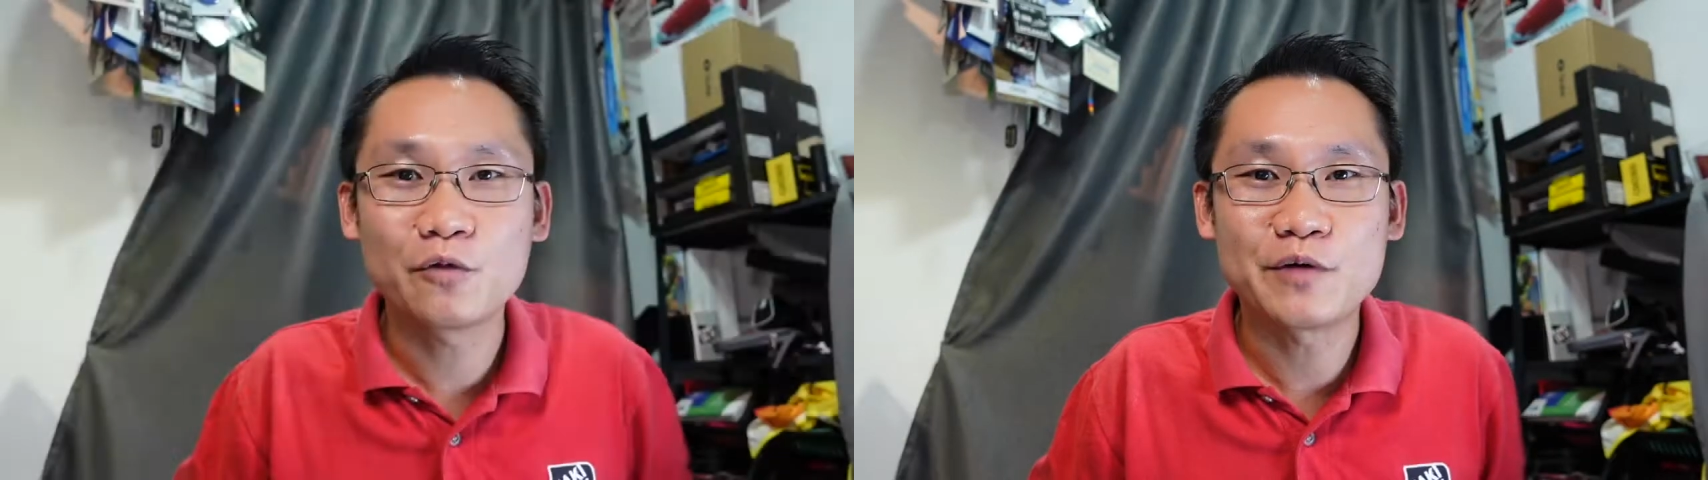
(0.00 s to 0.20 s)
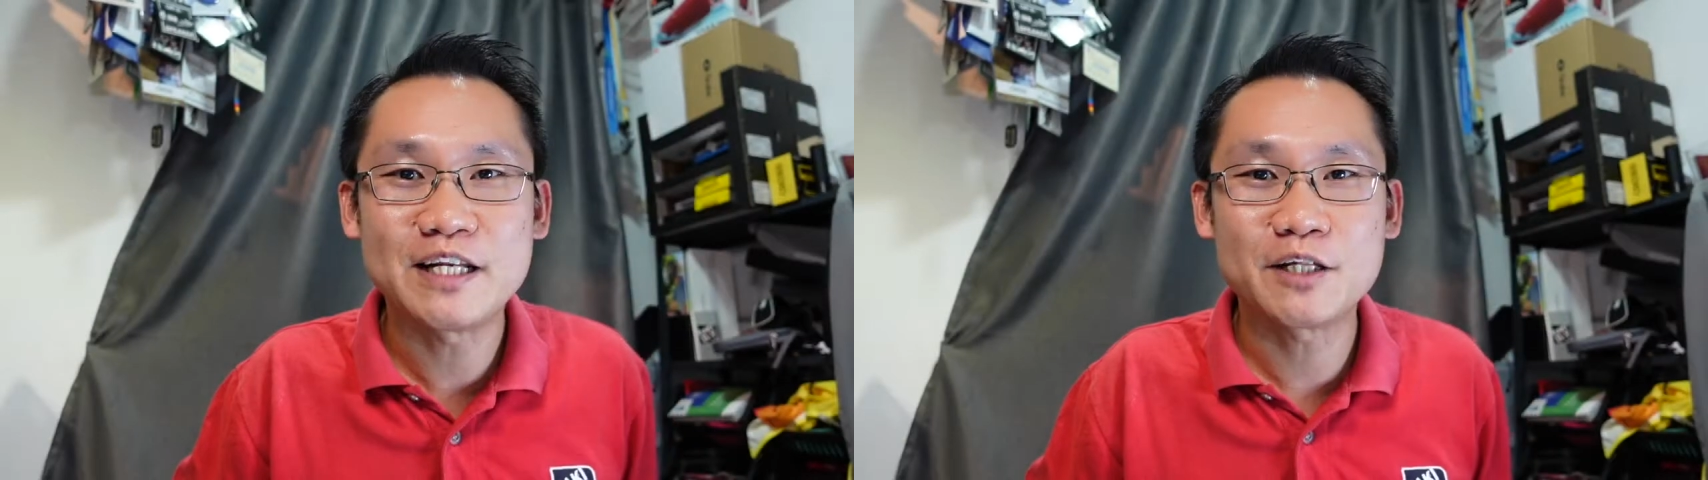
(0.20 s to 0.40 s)

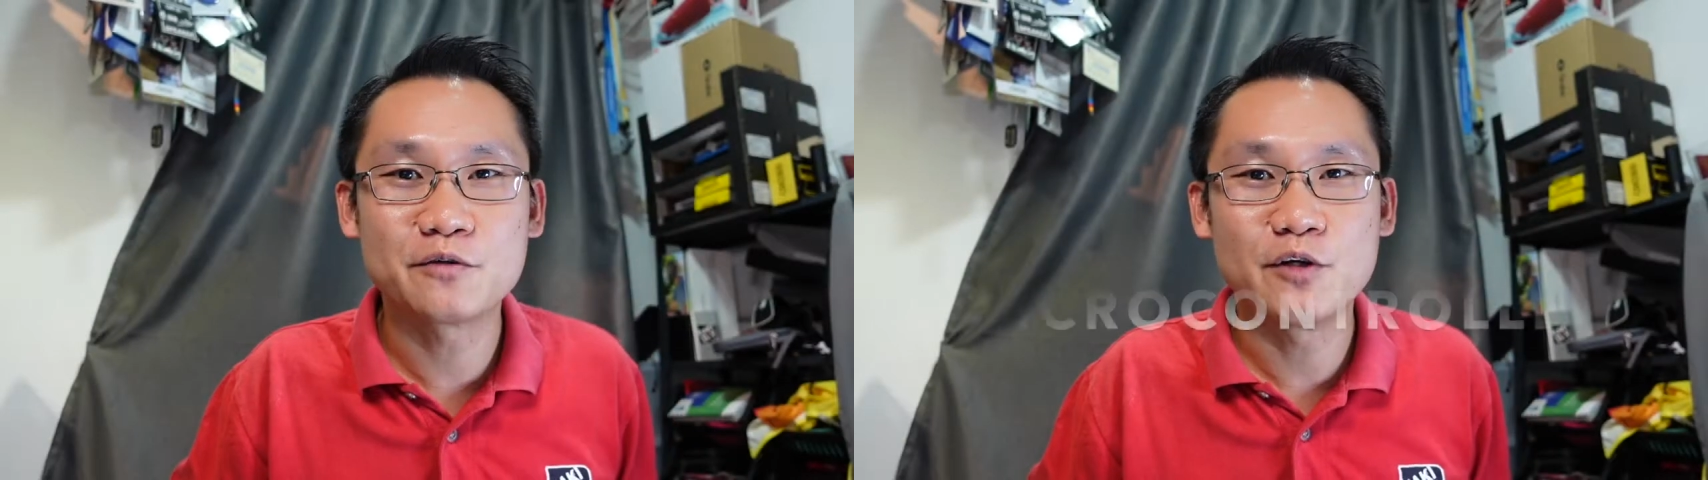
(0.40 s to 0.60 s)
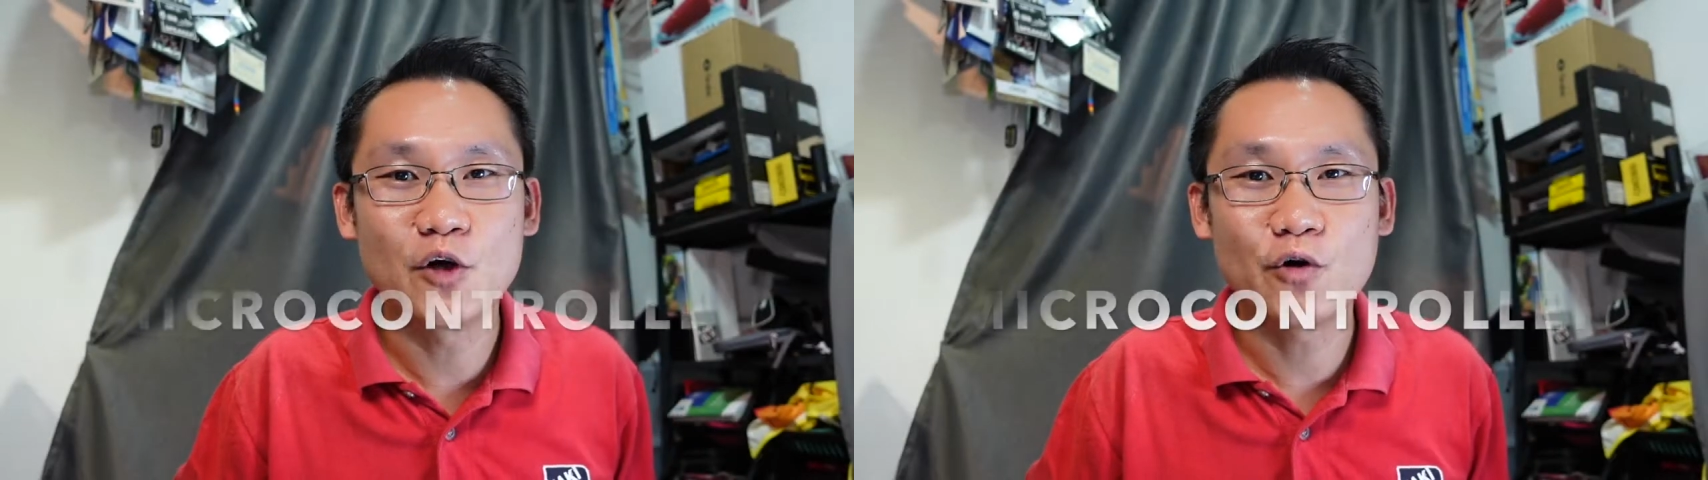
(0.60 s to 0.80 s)
we need
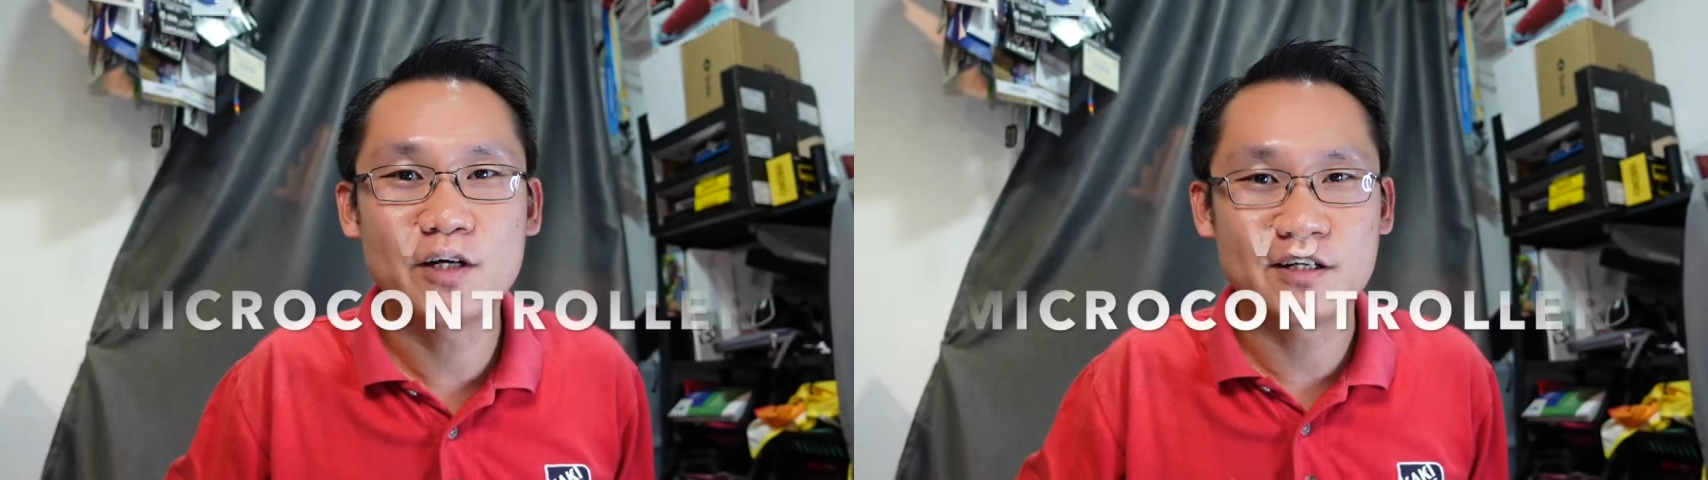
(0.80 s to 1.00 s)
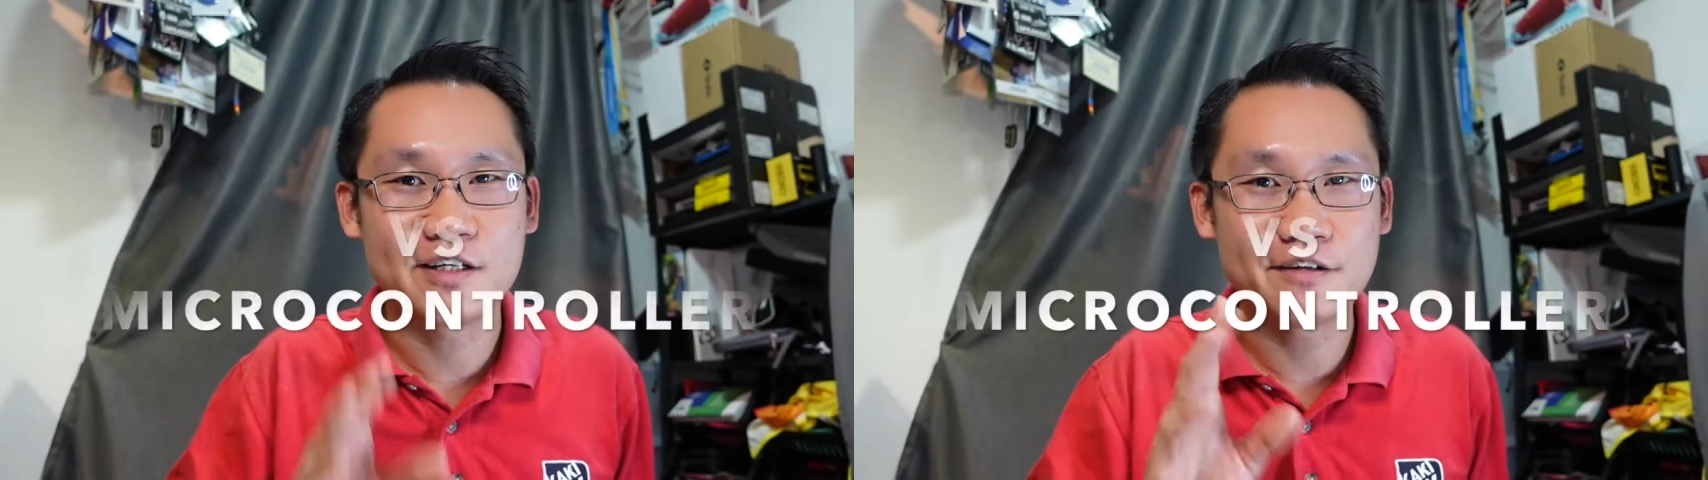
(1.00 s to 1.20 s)
to know
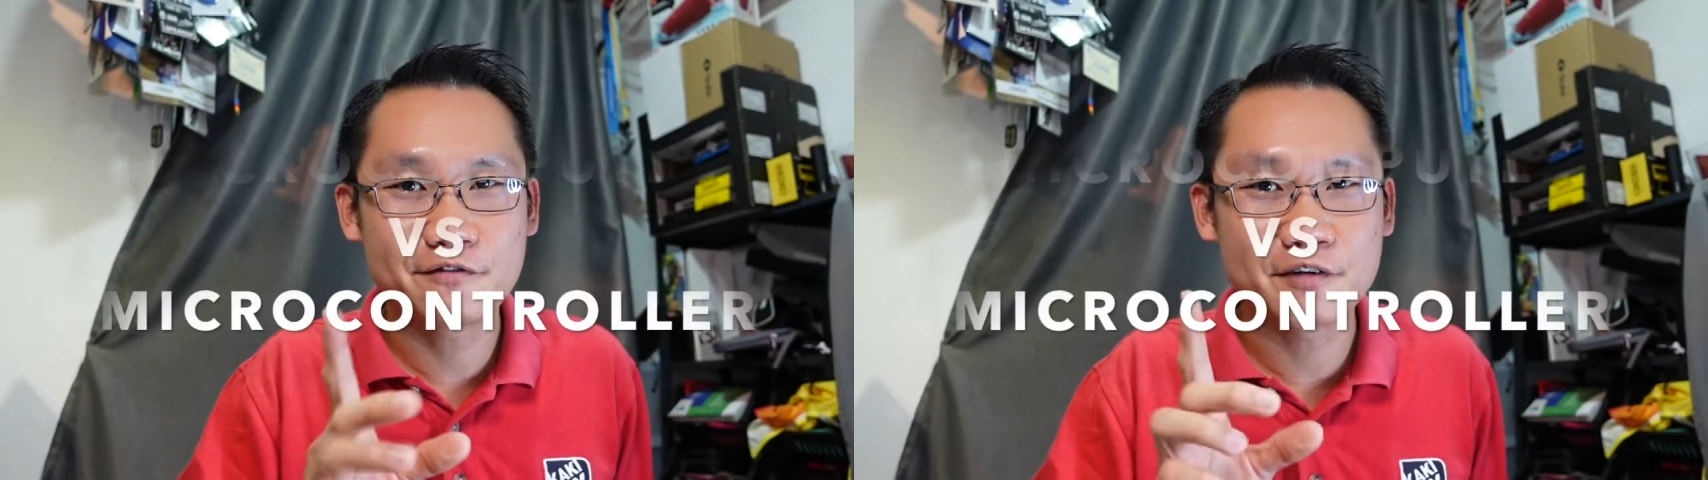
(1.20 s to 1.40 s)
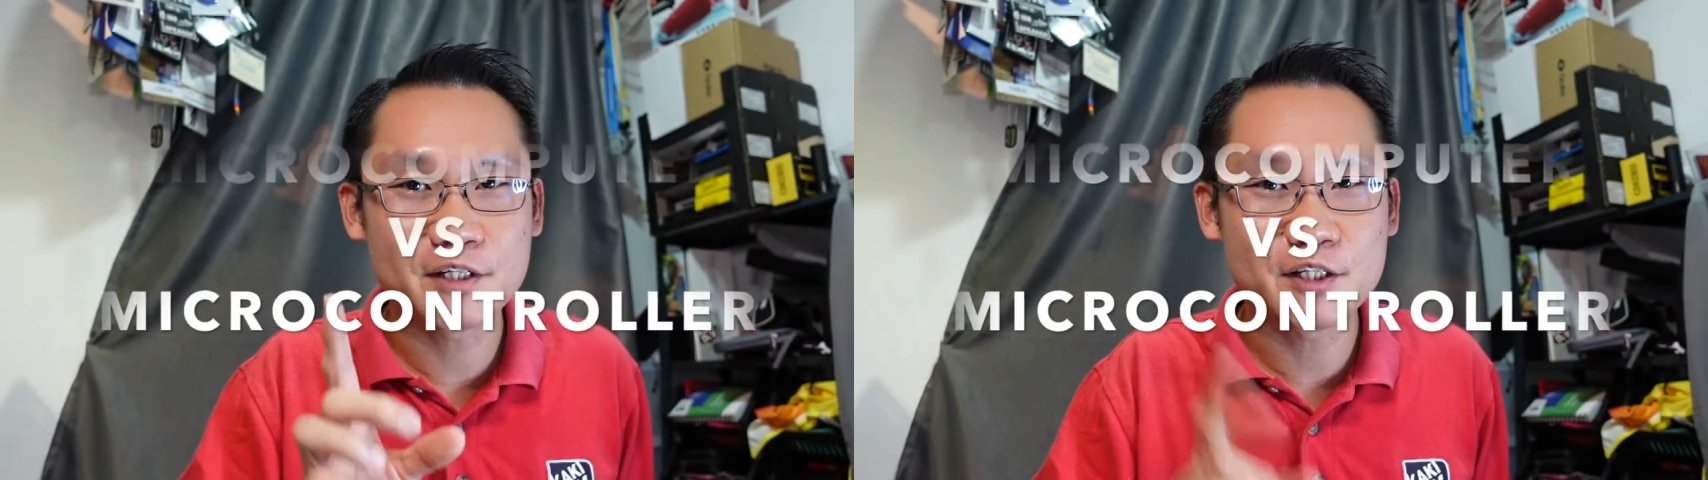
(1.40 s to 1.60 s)
the
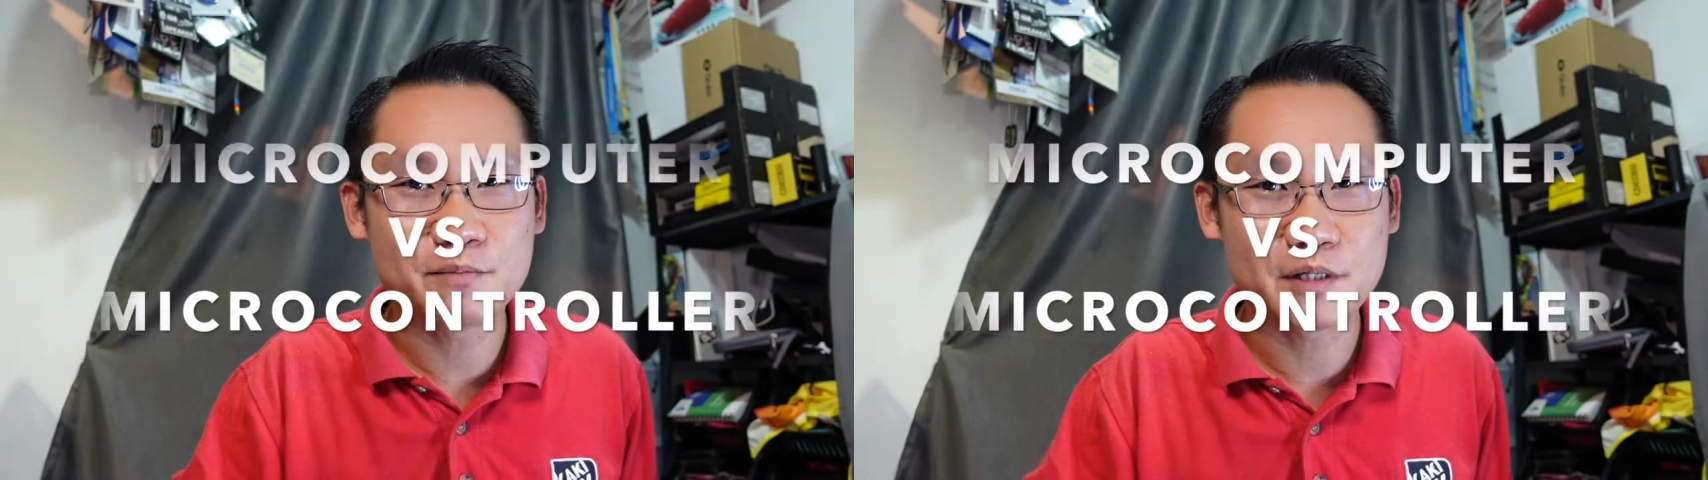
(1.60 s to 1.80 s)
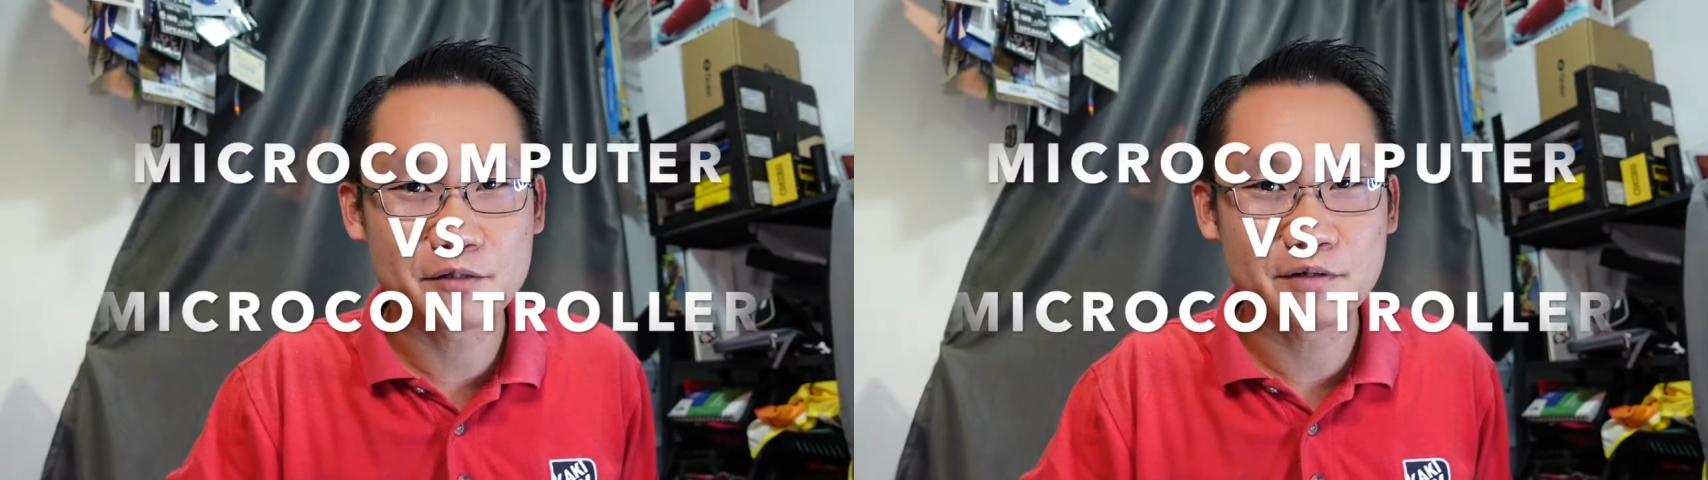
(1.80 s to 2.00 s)
difference
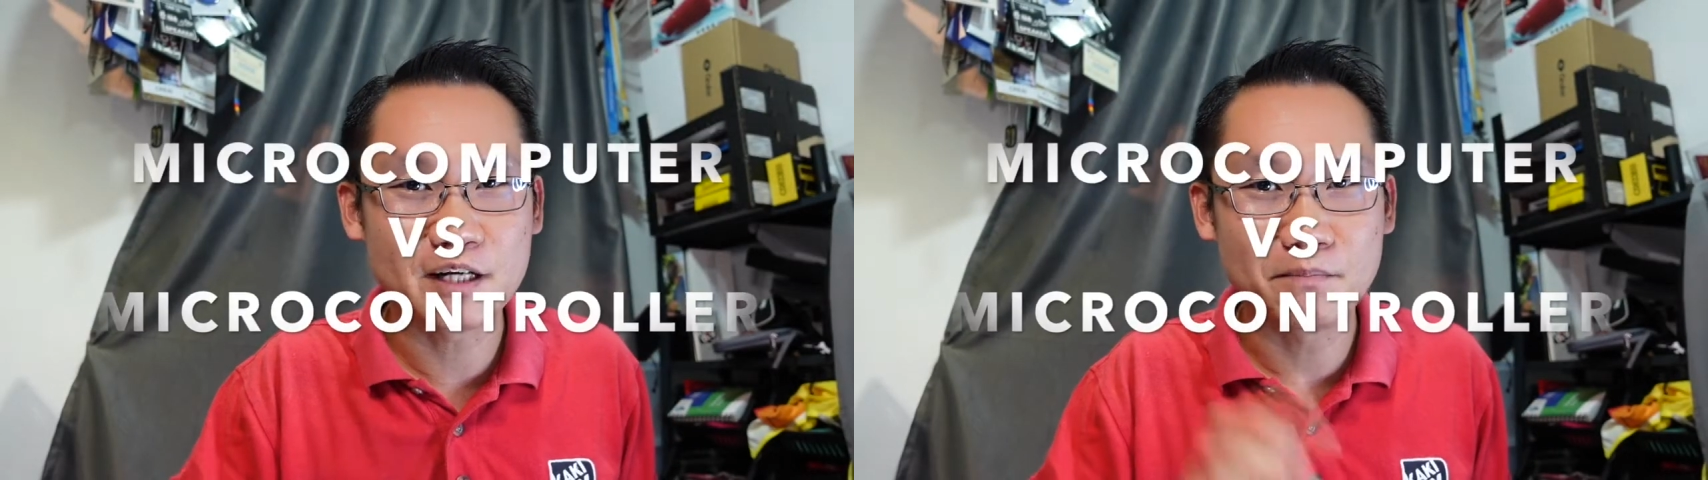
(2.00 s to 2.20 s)
between